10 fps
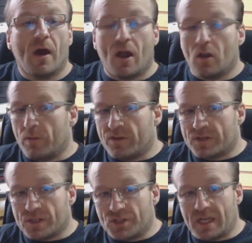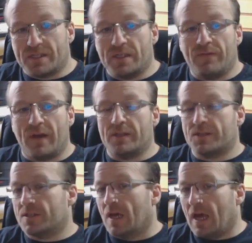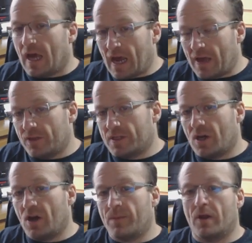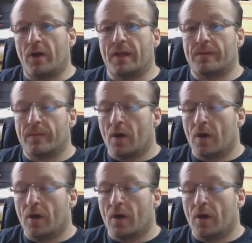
along with the suggested events and the timeline,